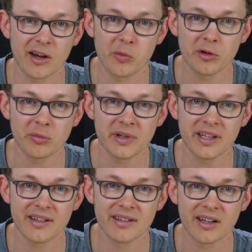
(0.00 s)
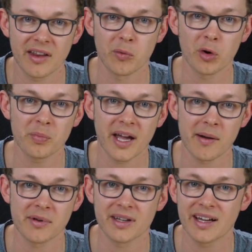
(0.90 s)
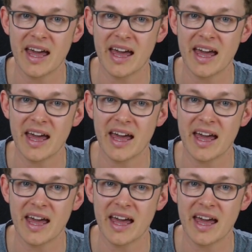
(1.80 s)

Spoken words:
won't be happening